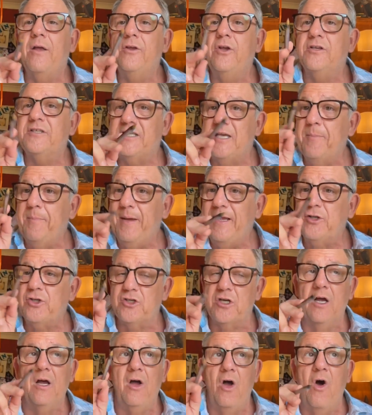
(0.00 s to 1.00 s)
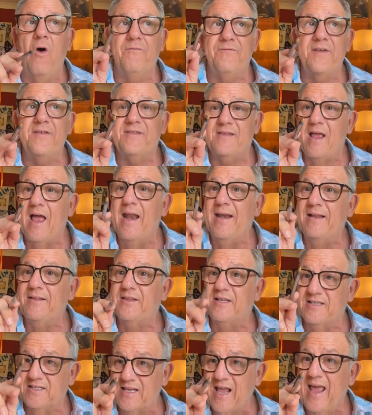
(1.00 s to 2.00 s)
You'll see a picture of and
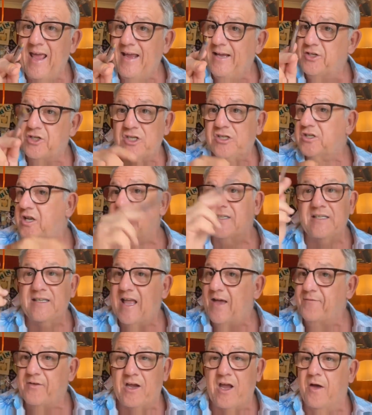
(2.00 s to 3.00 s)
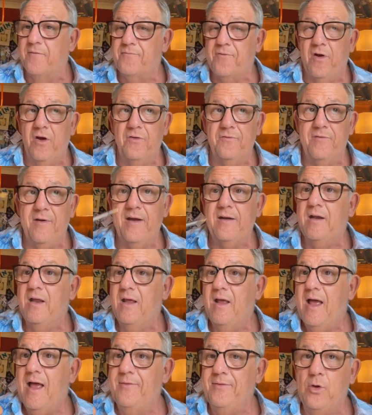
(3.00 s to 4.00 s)
the stage doesn't have a cover over it,
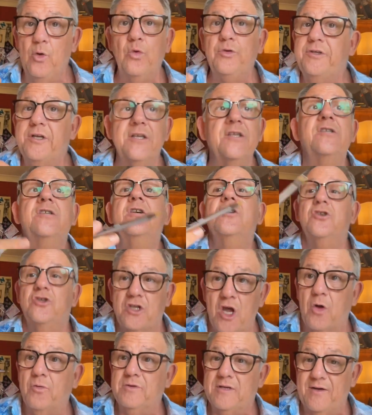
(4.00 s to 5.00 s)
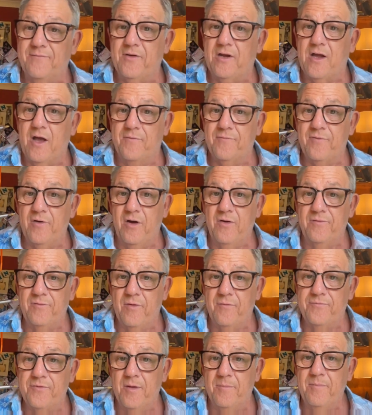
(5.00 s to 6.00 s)
and the audience don't have a cover over
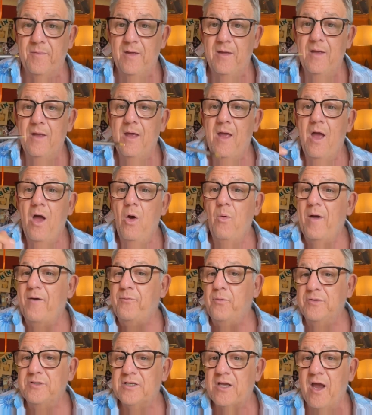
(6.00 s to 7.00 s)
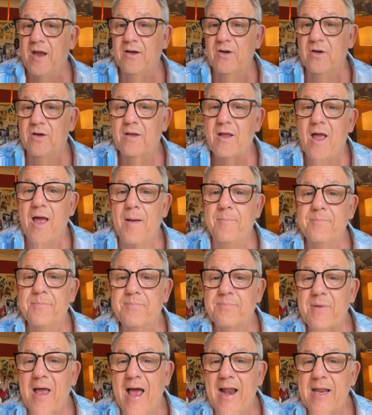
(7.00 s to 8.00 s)
of them. Oh, everyone's going, look,
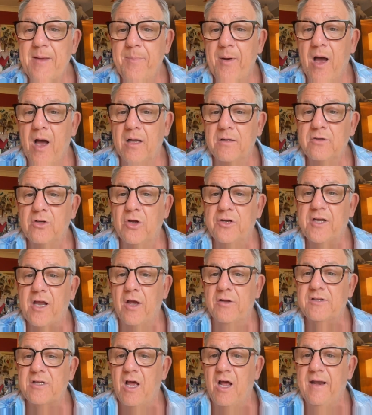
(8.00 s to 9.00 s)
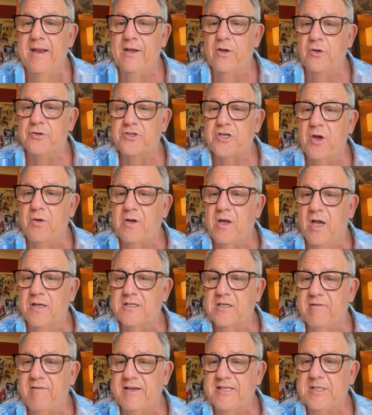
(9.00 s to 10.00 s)
Ali Barton, got to go, darling, got Joe
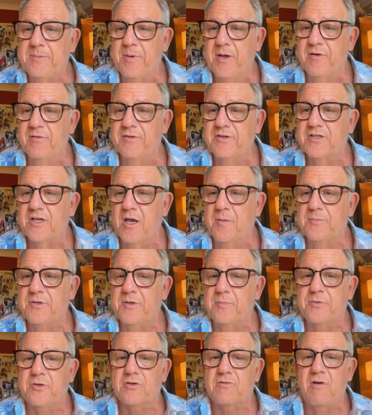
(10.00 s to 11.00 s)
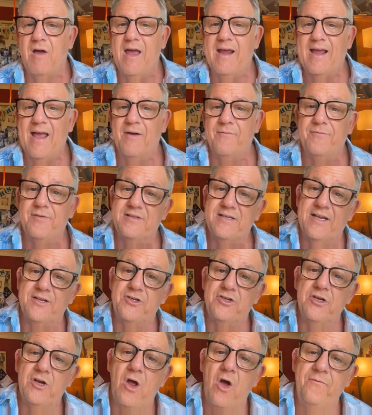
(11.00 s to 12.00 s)
Carter, Gracie Byrne on sewing machine, was crying out for
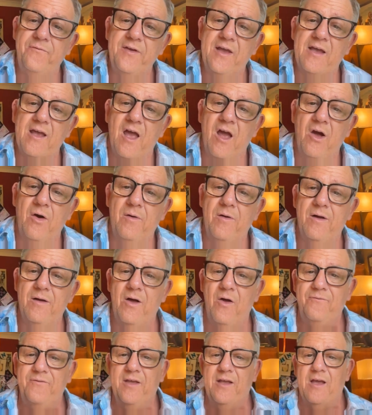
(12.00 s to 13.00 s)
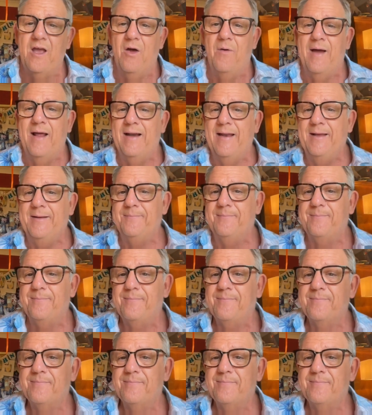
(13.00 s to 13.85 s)
attention. Off you go, Ali.